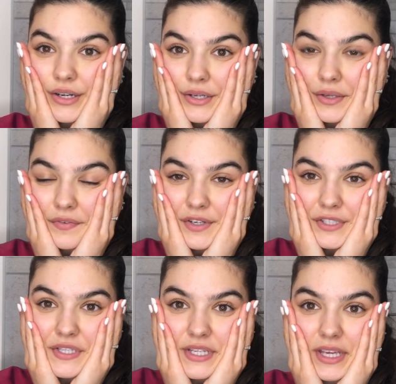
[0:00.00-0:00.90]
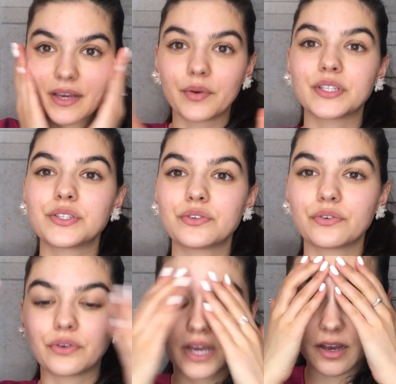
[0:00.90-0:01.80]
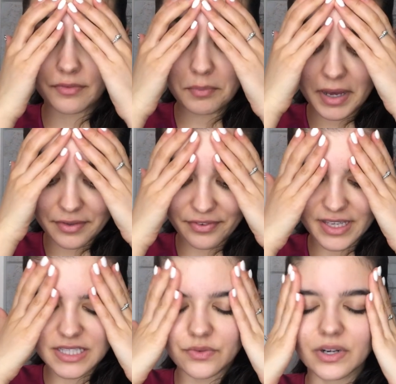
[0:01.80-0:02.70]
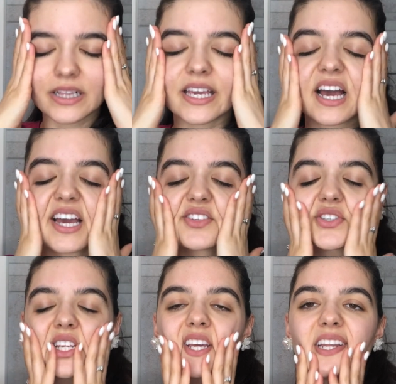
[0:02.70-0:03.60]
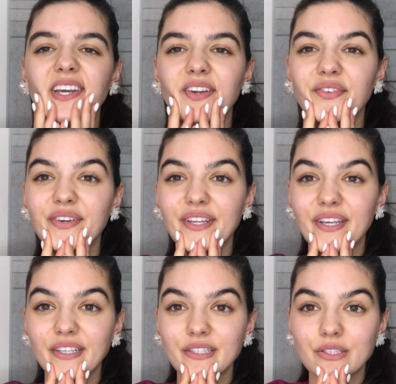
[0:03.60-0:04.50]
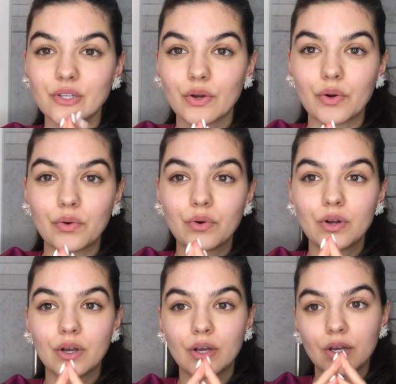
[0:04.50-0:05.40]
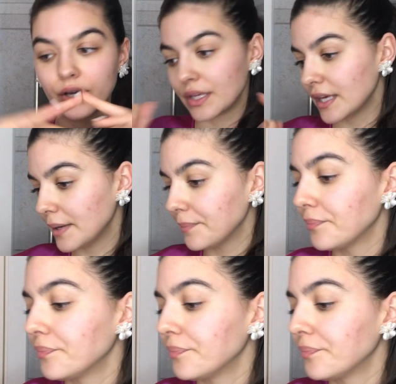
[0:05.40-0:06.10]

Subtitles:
Okay, first thing, I want to have my face really hydrated and everything. So yeah,